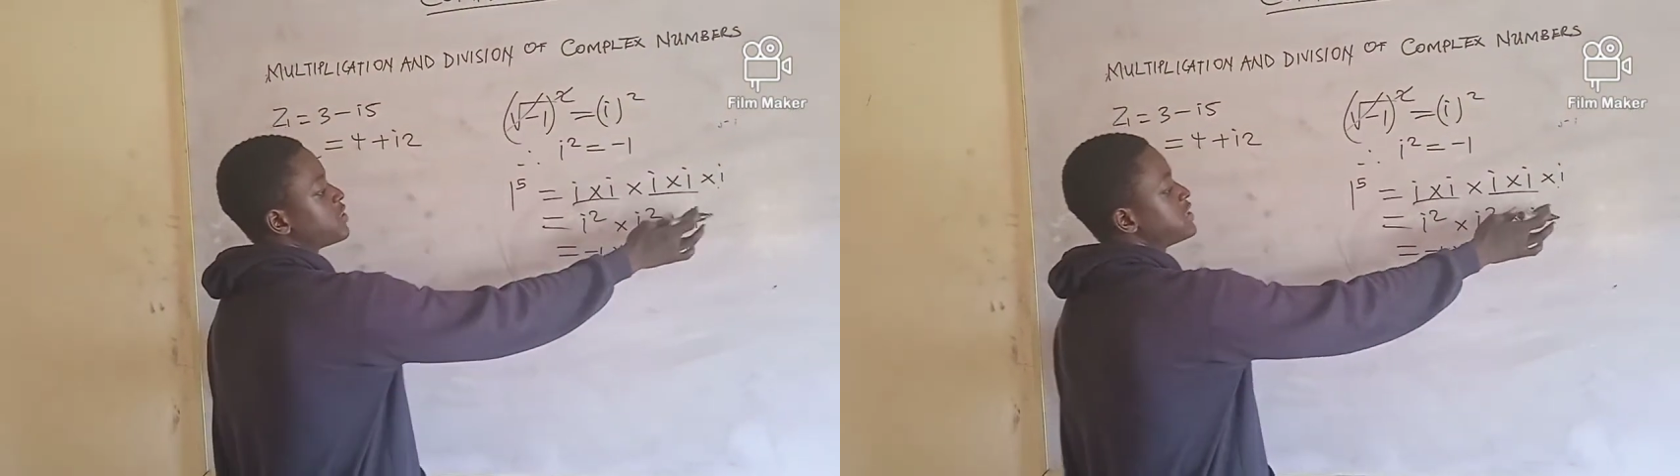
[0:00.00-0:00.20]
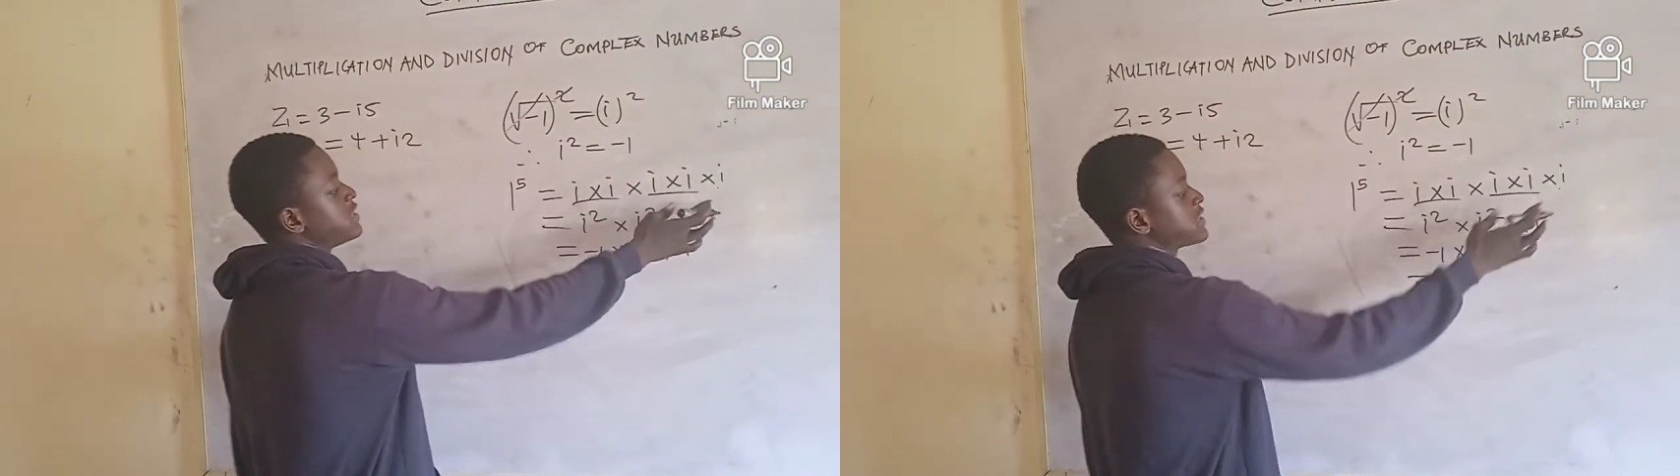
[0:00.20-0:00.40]

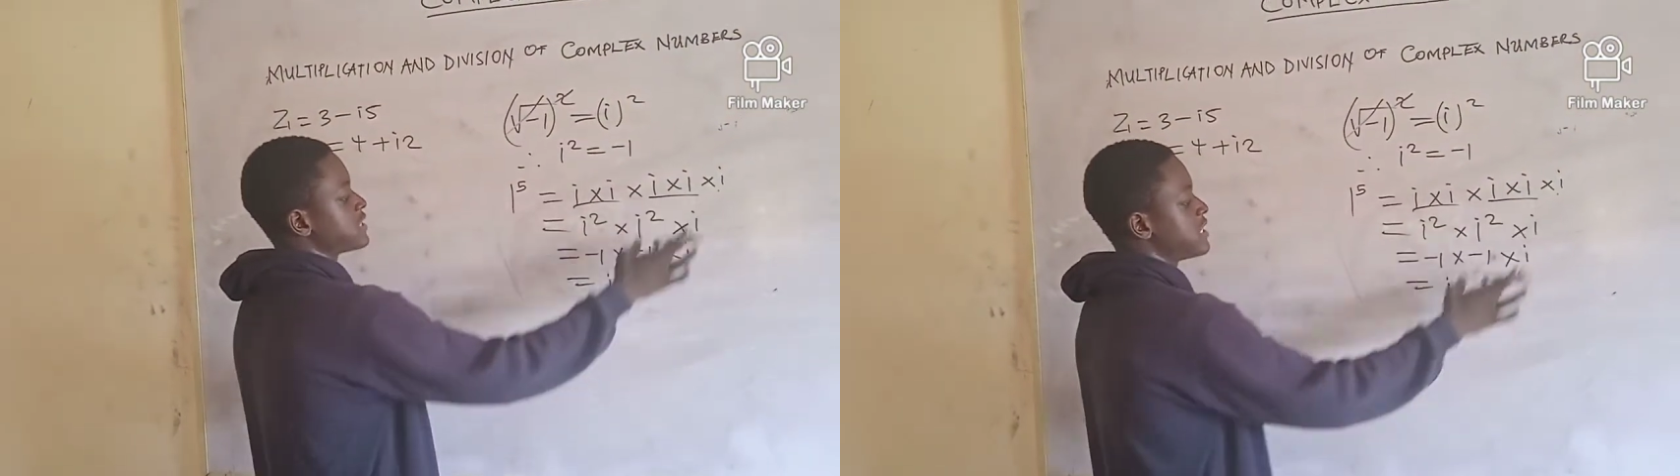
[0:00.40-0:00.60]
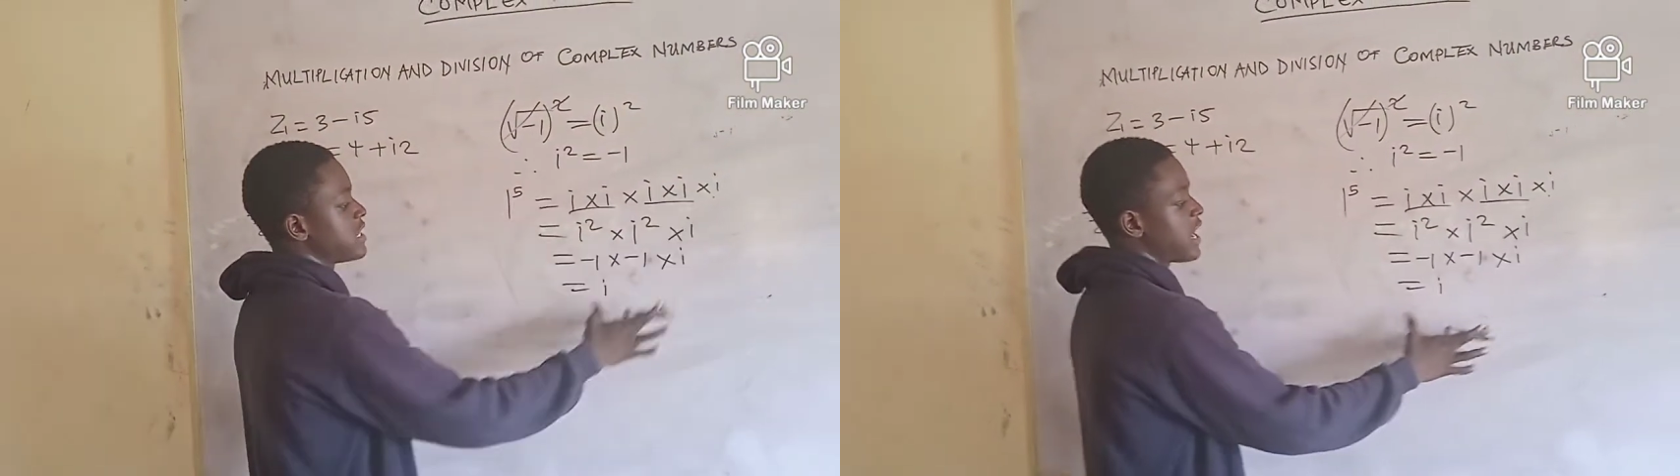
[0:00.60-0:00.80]
for
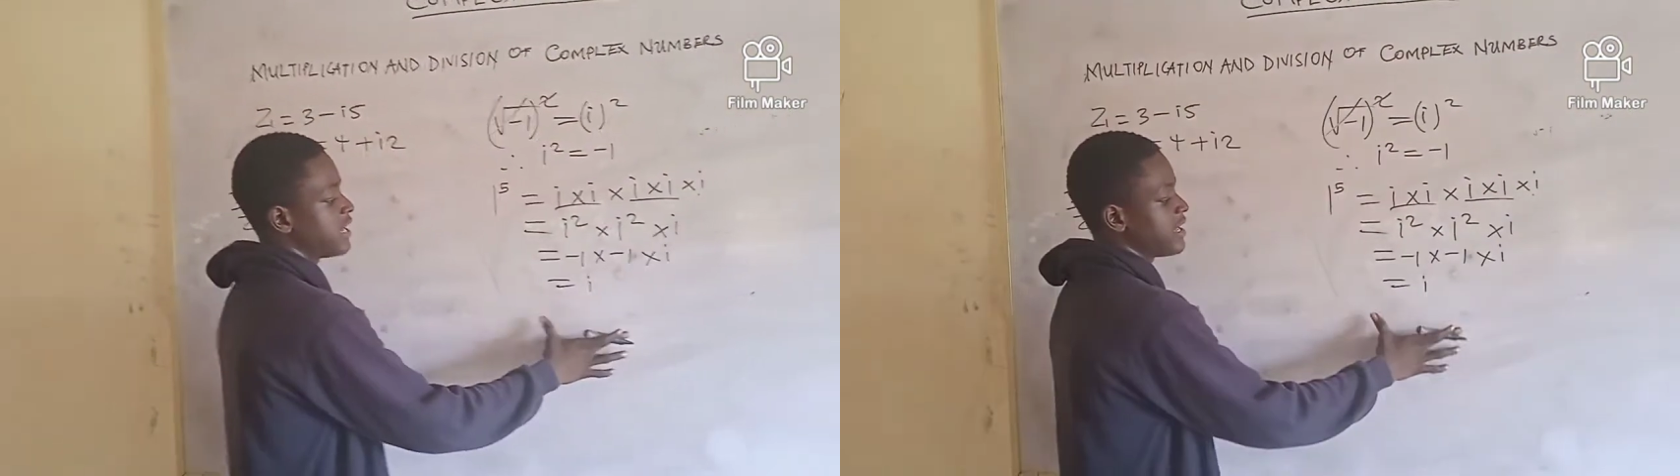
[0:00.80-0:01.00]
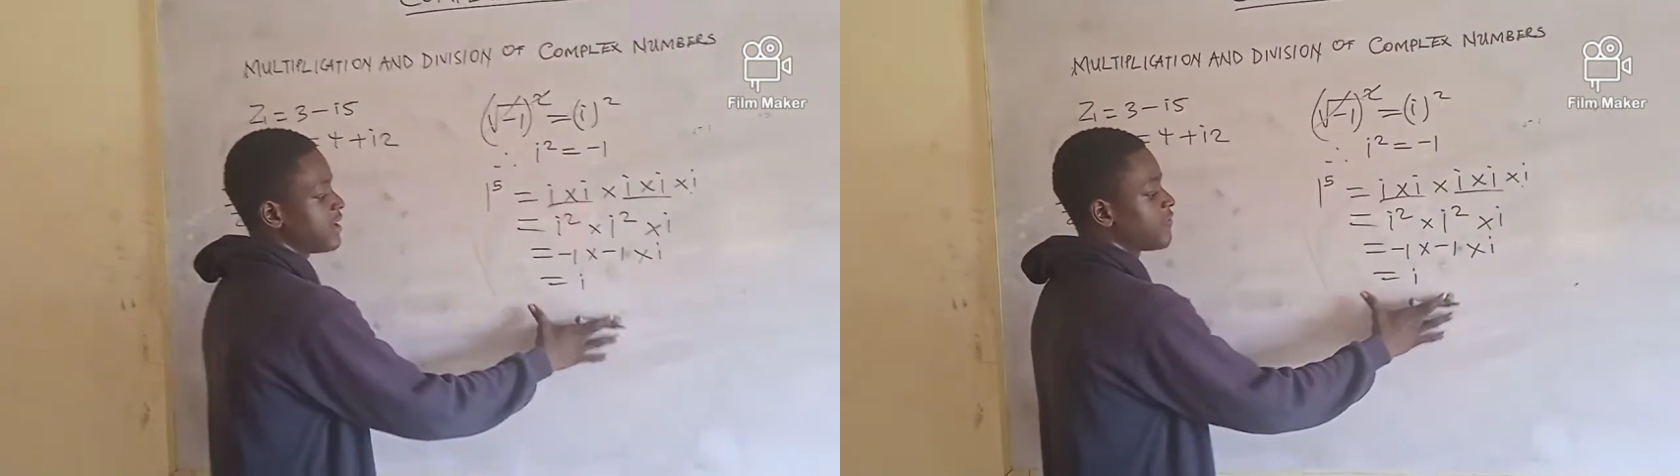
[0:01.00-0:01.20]
this,
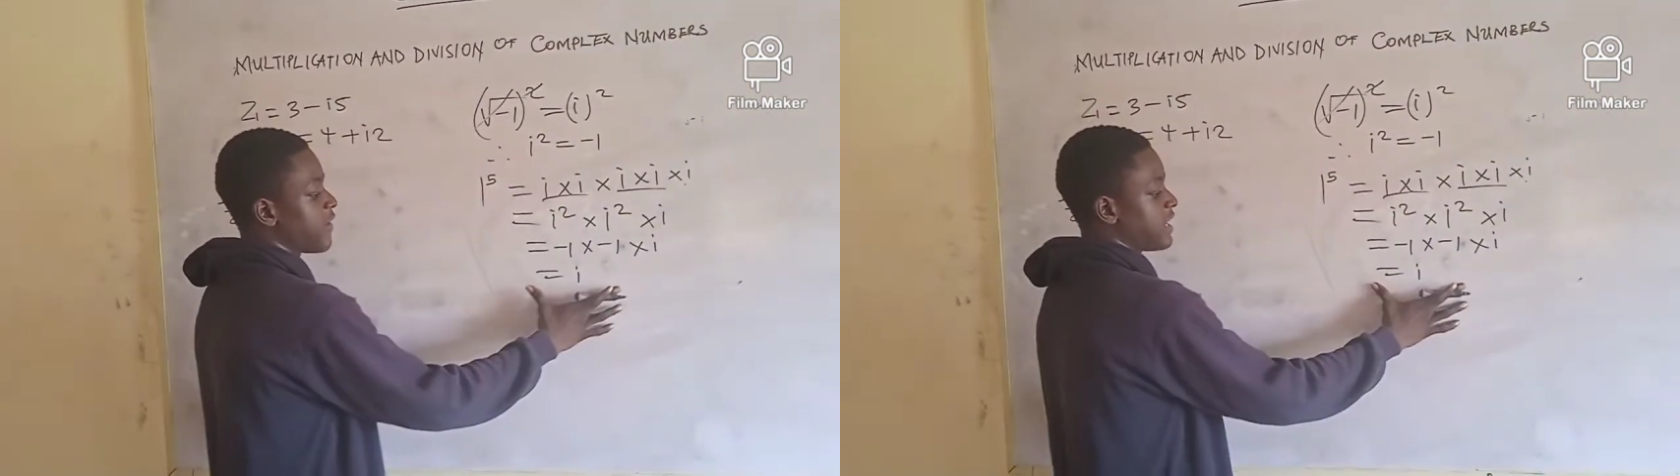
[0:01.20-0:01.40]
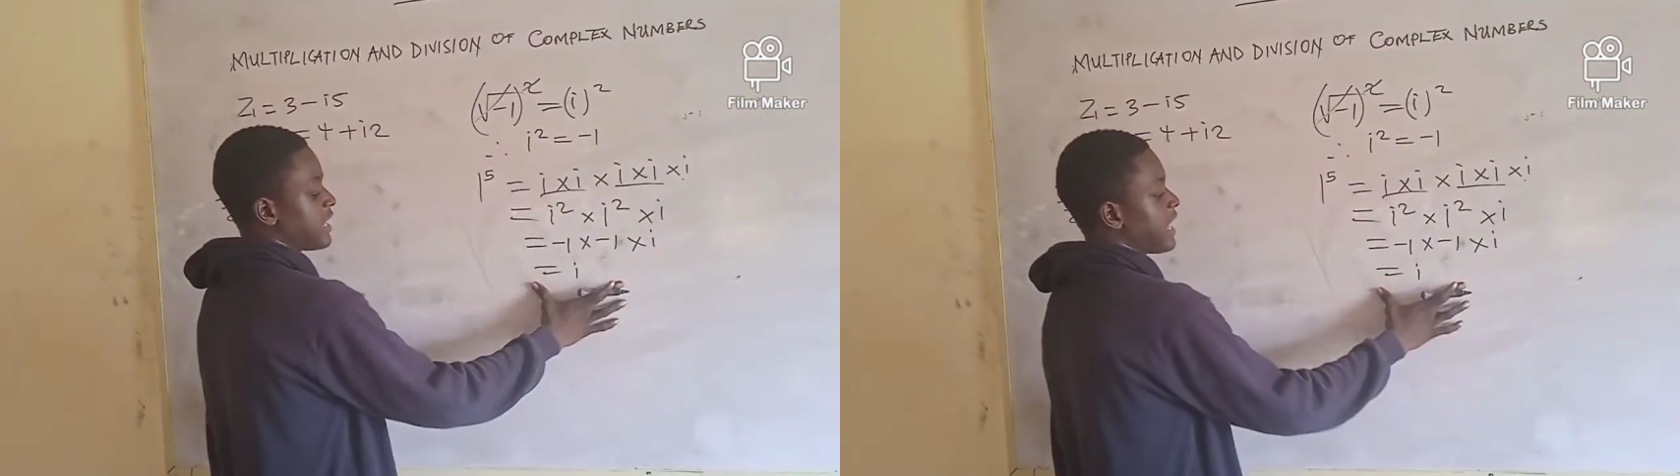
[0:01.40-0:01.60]
and then
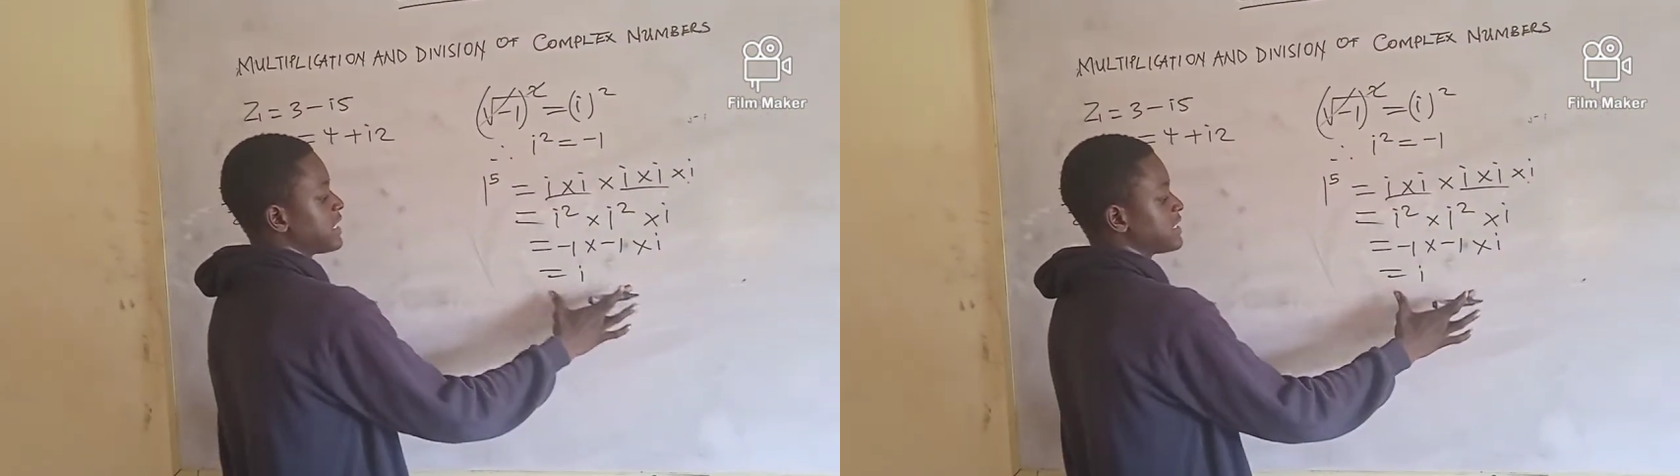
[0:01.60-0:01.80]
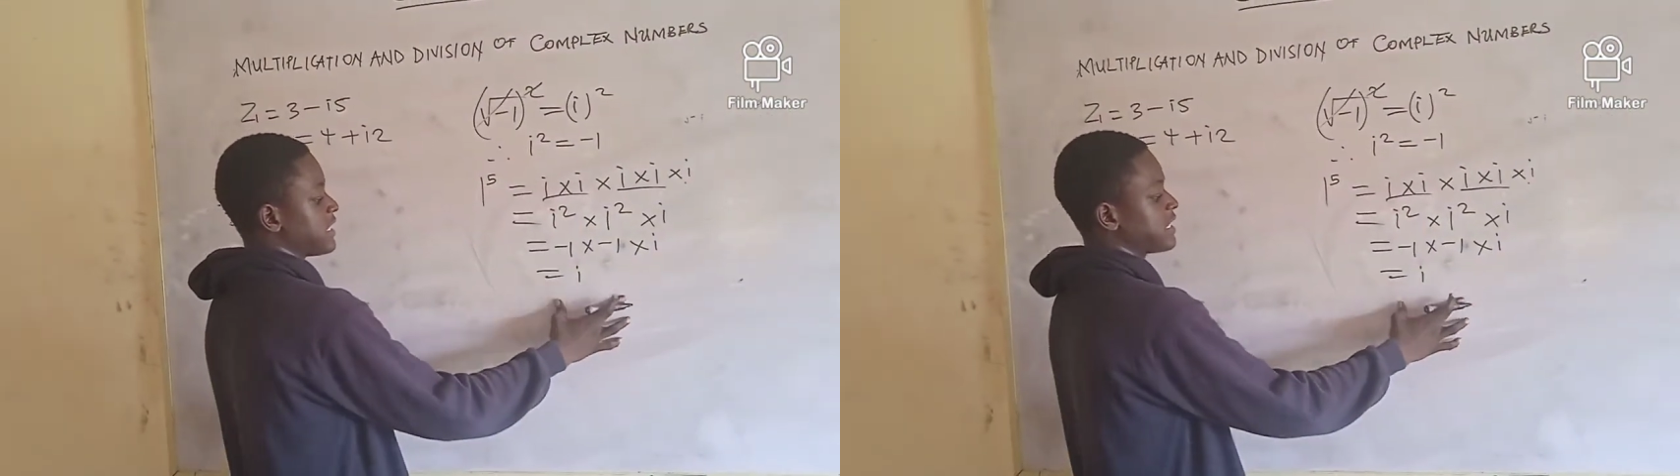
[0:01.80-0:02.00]

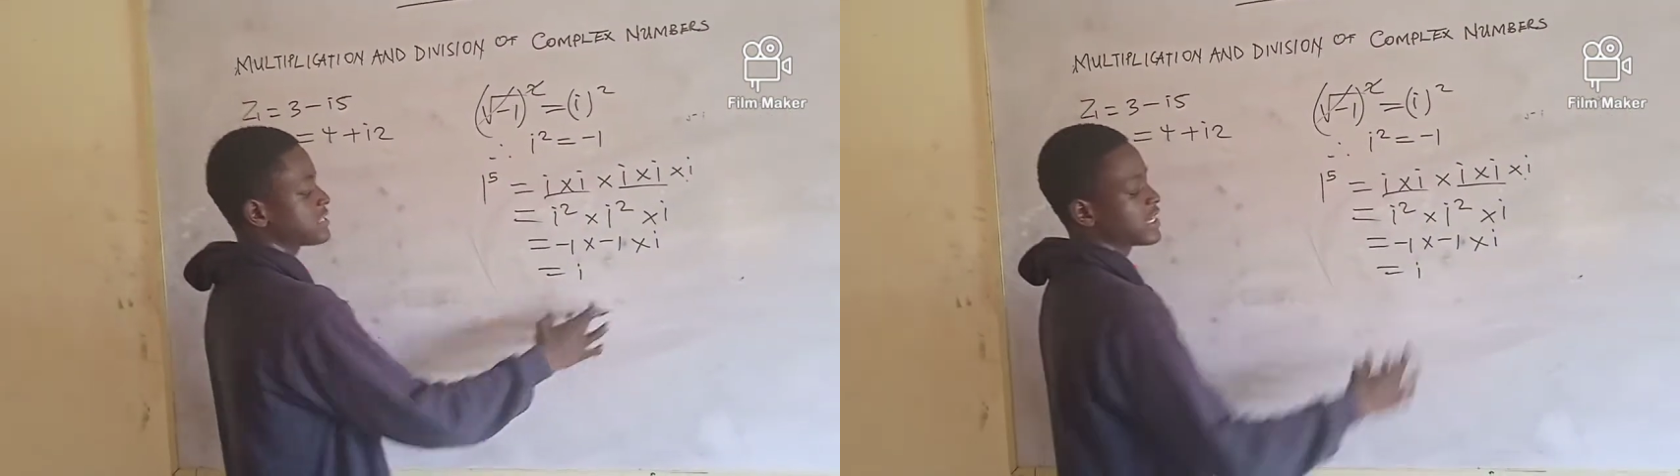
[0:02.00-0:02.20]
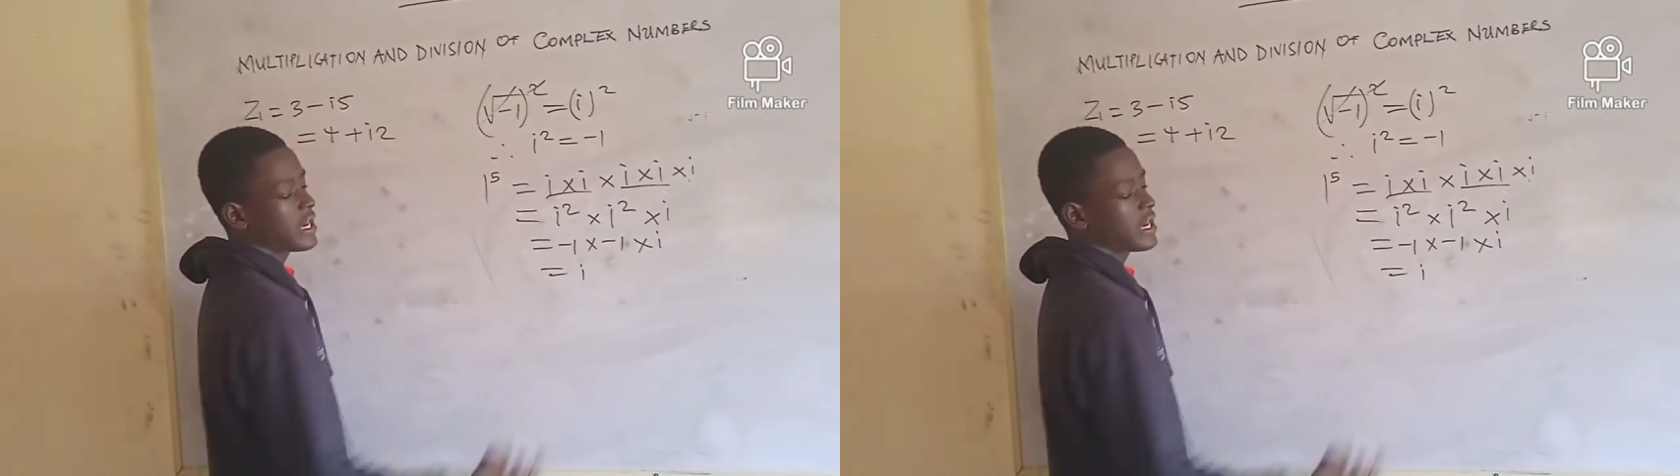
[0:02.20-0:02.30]
finalize and get